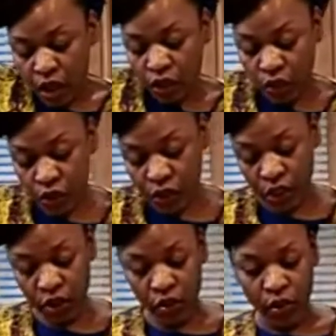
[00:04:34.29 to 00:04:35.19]

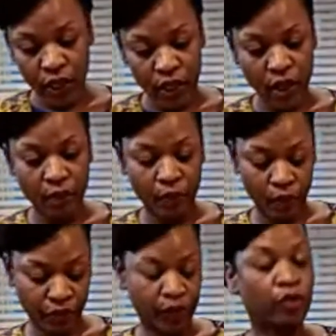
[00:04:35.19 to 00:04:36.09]
Usually you'll end up
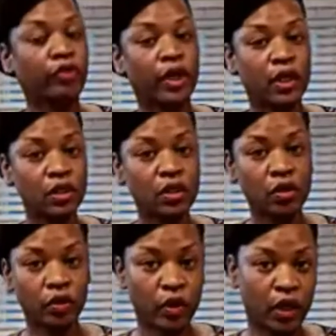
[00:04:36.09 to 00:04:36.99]
with the greens, so
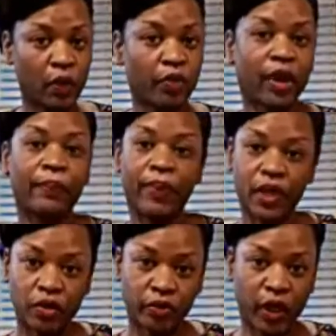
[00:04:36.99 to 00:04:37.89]
you'll end up with like
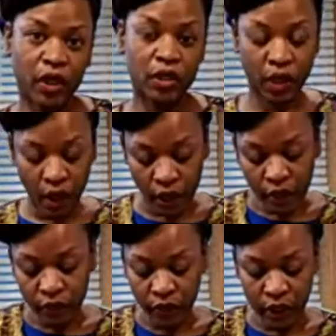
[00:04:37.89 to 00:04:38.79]
beet greens,
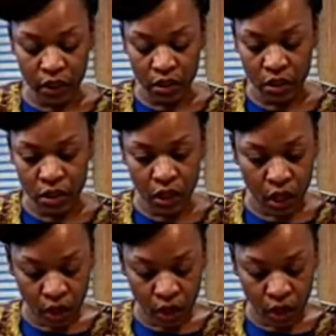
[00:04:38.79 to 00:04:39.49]
carrot greens,